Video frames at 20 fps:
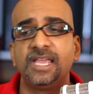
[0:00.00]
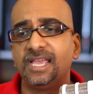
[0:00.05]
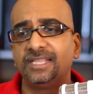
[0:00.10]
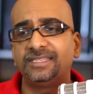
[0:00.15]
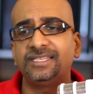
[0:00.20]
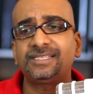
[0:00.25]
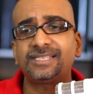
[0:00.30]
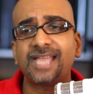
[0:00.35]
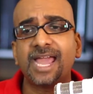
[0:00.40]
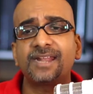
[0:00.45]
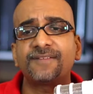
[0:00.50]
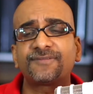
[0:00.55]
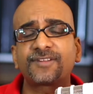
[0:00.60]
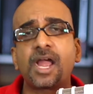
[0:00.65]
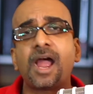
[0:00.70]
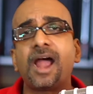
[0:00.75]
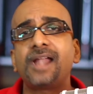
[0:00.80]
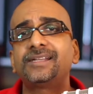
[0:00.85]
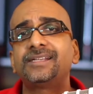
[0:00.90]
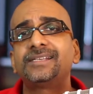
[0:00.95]
This kind of
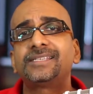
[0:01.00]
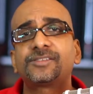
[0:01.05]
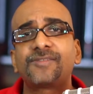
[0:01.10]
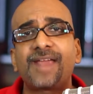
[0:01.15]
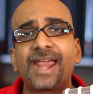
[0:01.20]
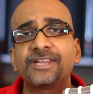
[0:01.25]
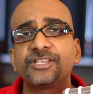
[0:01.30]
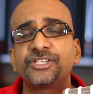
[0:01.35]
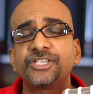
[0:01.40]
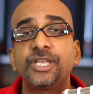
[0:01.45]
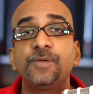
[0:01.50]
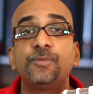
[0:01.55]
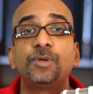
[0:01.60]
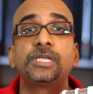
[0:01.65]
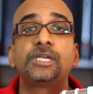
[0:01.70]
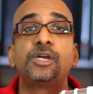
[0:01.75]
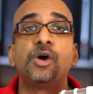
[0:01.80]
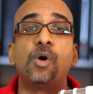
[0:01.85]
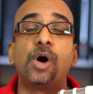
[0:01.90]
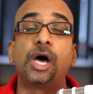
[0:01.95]
content strategy will
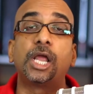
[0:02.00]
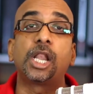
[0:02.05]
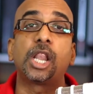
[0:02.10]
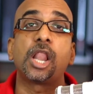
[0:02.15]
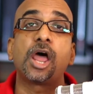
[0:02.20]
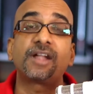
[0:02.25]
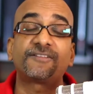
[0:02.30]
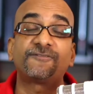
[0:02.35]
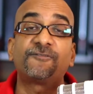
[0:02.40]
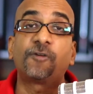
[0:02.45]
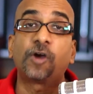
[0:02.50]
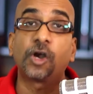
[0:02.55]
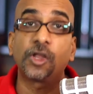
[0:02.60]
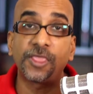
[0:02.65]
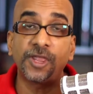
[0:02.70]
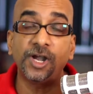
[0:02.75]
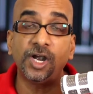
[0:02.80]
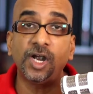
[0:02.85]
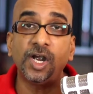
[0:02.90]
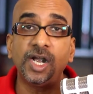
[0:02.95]
go a lot
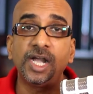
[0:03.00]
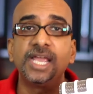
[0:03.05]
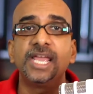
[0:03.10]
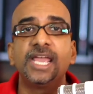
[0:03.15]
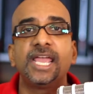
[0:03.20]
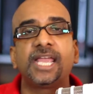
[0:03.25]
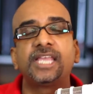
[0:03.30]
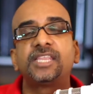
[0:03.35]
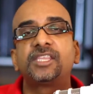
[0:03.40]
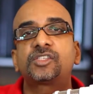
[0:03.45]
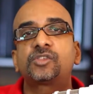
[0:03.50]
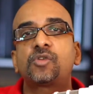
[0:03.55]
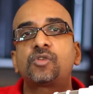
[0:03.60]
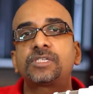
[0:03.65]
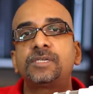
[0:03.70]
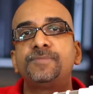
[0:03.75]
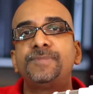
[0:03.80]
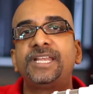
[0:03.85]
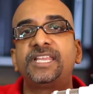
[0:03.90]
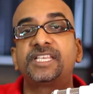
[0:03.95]
further in the
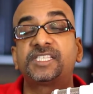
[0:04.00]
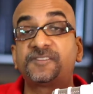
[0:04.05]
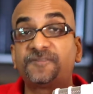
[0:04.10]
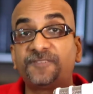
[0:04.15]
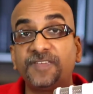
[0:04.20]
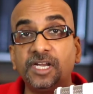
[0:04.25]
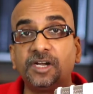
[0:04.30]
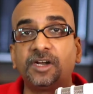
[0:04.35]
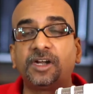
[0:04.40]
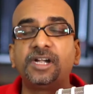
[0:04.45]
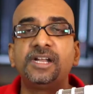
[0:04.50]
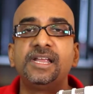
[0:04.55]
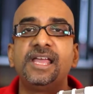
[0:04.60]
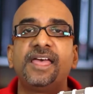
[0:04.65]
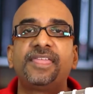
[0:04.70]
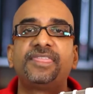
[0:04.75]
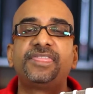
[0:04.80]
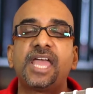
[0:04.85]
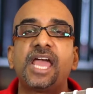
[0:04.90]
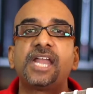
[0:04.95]
social media sphere
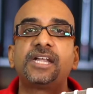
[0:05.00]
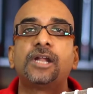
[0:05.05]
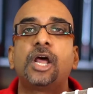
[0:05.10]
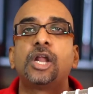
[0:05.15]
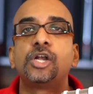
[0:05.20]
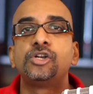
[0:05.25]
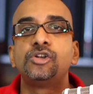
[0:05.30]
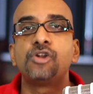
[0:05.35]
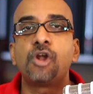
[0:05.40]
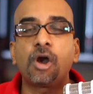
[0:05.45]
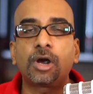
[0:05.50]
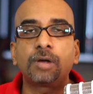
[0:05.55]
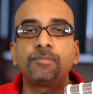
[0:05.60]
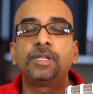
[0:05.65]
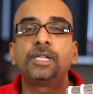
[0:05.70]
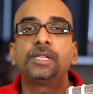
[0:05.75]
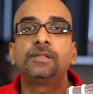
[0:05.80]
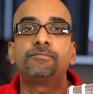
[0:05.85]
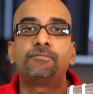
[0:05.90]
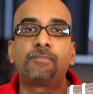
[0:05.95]
than
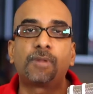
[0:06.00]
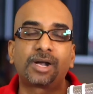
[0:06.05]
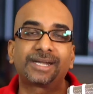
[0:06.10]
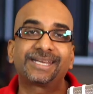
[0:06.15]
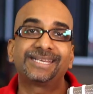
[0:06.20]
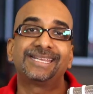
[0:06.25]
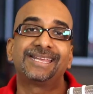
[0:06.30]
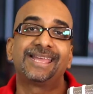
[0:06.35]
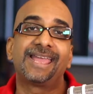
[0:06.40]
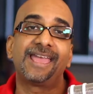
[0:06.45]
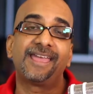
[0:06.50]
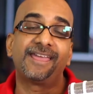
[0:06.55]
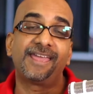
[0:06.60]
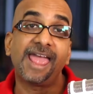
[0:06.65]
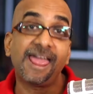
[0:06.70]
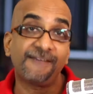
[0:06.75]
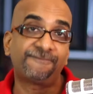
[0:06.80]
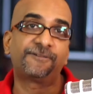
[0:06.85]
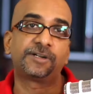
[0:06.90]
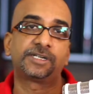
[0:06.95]
normal marketing
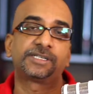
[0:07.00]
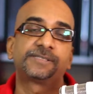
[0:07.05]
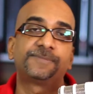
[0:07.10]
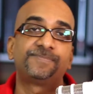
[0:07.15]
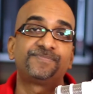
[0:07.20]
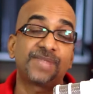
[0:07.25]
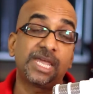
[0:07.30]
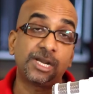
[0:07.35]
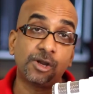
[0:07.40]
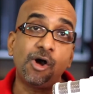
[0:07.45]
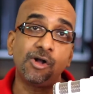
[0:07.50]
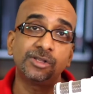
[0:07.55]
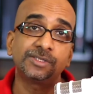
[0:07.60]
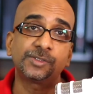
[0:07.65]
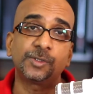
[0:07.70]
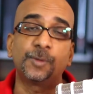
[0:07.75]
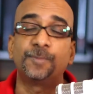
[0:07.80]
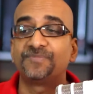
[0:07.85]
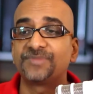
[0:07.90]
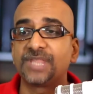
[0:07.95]
efforts. And
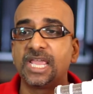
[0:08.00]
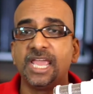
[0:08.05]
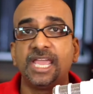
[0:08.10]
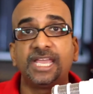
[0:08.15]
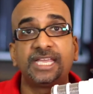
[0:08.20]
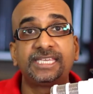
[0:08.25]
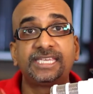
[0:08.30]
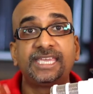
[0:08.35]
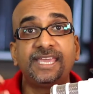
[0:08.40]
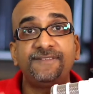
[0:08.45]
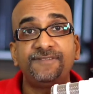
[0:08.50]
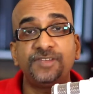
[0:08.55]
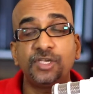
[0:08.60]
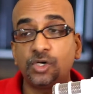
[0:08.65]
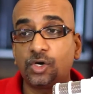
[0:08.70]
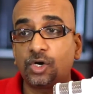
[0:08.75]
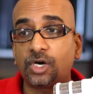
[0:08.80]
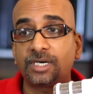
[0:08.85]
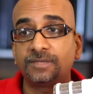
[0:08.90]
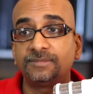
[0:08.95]
also, give
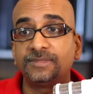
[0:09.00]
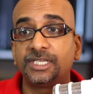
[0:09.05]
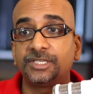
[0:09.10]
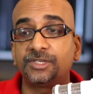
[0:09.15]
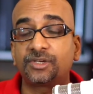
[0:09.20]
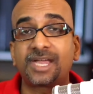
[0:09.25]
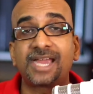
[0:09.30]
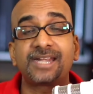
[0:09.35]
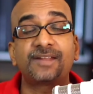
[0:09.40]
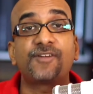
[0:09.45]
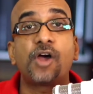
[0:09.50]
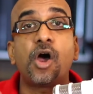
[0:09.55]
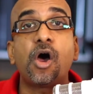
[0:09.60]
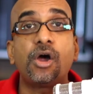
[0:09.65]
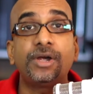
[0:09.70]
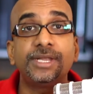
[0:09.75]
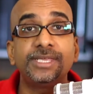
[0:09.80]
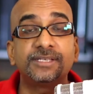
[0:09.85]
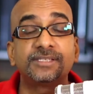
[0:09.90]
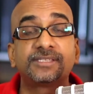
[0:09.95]
your, your kind of
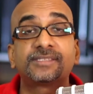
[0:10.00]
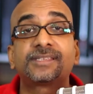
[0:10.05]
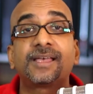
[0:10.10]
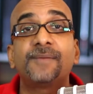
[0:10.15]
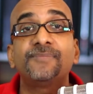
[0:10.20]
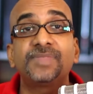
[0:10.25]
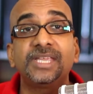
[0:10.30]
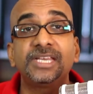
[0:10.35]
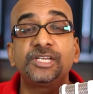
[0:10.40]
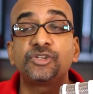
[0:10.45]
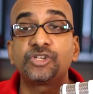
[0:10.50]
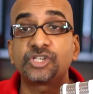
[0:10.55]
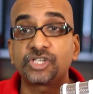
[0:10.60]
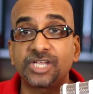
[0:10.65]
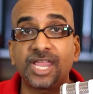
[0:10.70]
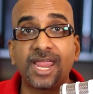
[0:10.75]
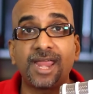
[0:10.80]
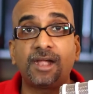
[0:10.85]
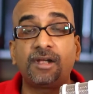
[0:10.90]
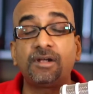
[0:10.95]
audience something to
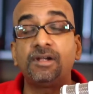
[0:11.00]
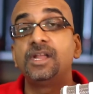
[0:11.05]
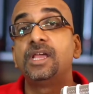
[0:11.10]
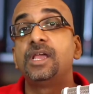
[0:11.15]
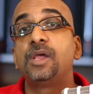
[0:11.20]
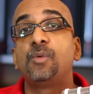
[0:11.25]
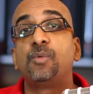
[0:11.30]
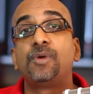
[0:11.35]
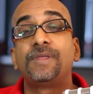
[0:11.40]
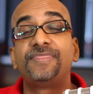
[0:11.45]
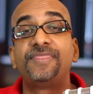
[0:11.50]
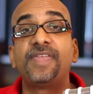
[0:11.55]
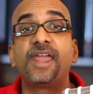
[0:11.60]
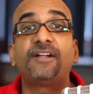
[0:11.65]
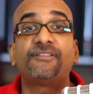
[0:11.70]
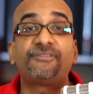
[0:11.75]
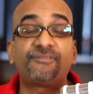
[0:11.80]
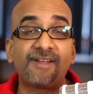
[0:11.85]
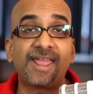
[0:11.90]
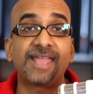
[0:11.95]
share with
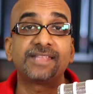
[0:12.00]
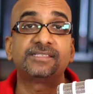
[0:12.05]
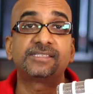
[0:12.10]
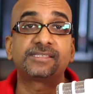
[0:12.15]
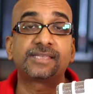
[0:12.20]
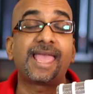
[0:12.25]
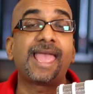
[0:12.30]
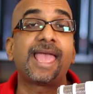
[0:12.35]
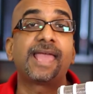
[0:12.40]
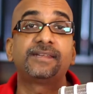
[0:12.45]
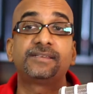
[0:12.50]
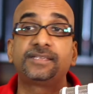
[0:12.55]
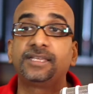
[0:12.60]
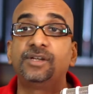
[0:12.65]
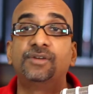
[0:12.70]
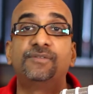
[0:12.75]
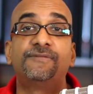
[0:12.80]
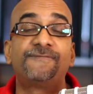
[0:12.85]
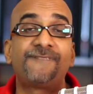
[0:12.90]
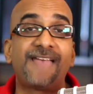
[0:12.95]
their friends and you
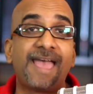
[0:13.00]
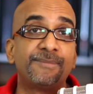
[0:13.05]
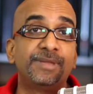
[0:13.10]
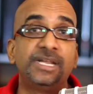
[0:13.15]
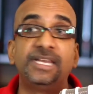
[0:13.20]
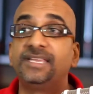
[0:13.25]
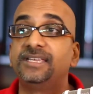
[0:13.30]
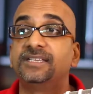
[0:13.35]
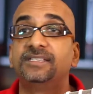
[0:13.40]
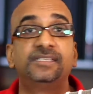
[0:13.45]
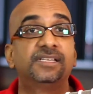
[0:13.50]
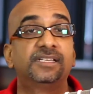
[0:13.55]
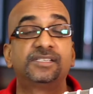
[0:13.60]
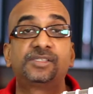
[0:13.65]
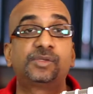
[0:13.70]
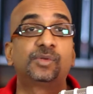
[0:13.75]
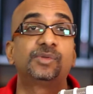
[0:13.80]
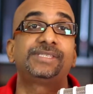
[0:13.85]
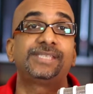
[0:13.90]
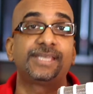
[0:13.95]
know family and
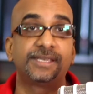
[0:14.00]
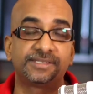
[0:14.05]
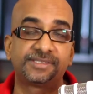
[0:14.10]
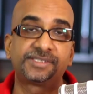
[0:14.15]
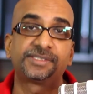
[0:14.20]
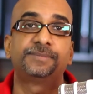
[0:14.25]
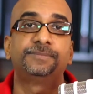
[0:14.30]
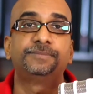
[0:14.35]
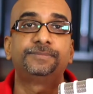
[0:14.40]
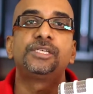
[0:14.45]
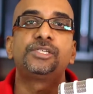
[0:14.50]
associates.